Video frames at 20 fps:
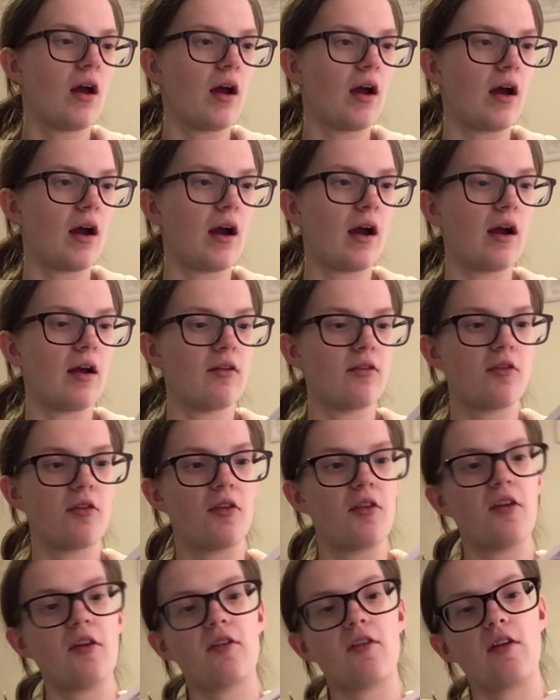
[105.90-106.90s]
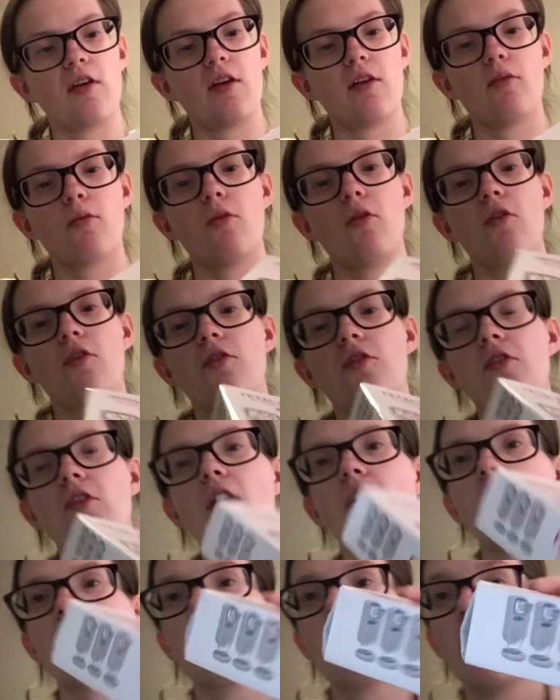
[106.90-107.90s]
And this is what the
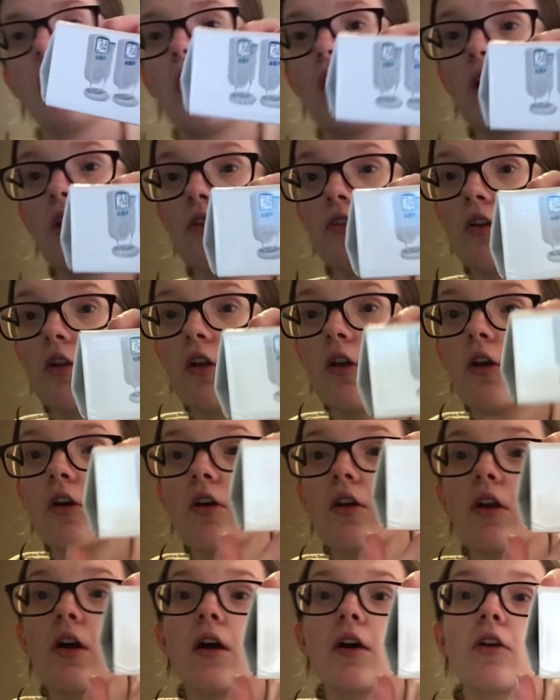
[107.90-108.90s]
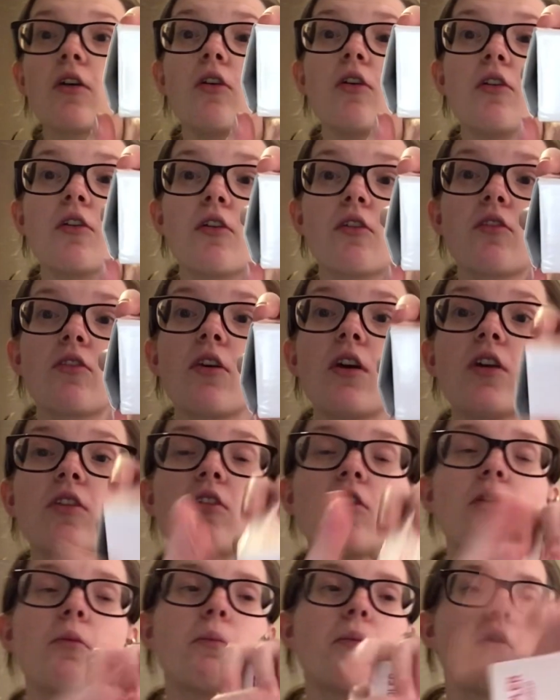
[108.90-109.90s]
other colours look like on the side of
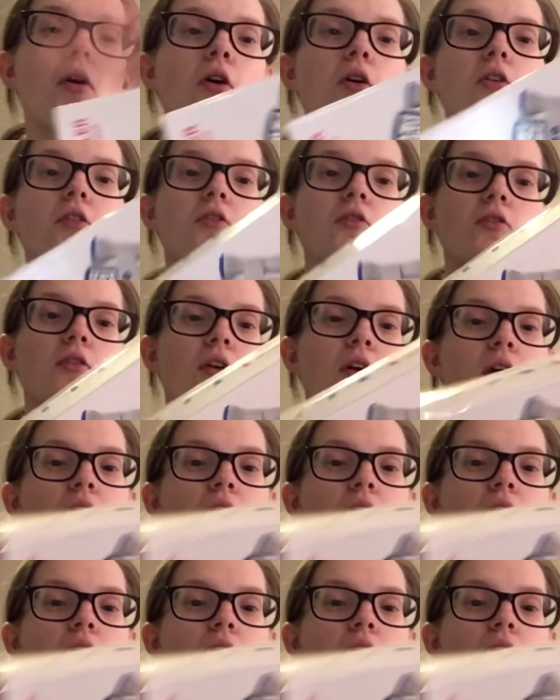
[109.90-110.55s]
the box,